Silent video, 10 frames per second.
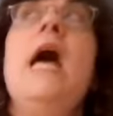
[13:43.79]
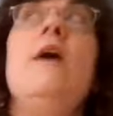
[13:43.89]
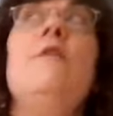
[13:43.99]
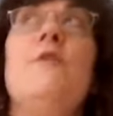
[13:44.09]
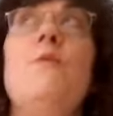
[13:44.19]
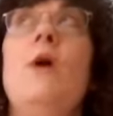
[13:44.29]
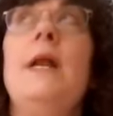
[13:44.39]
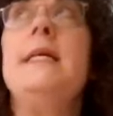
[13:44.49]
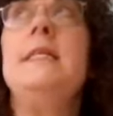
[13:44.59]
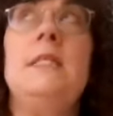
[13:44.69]
And from
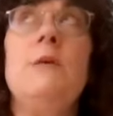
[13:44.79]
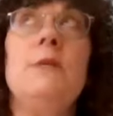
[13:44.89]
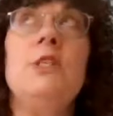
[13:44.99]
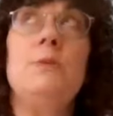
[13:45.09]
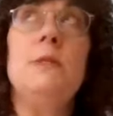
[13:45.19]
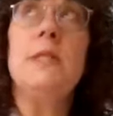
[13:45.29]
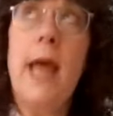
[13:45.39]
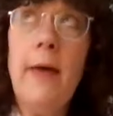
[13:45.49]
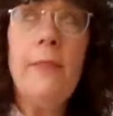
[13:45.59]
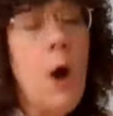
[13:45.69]
what I see, when she was
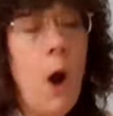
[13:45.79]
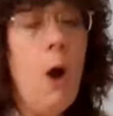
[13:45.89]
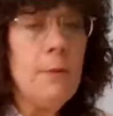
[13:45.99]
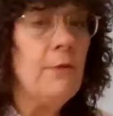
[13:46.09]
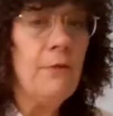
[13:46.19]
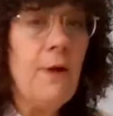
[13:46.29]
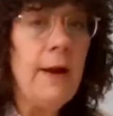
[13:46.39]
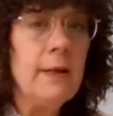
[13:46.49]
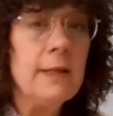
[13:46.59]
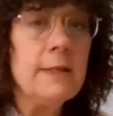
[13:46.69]
at the Home of the
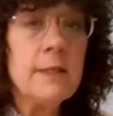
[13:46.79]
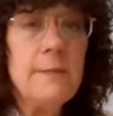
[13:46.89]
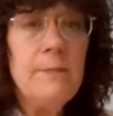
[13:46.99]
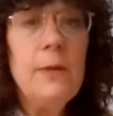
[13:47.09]
Friendless,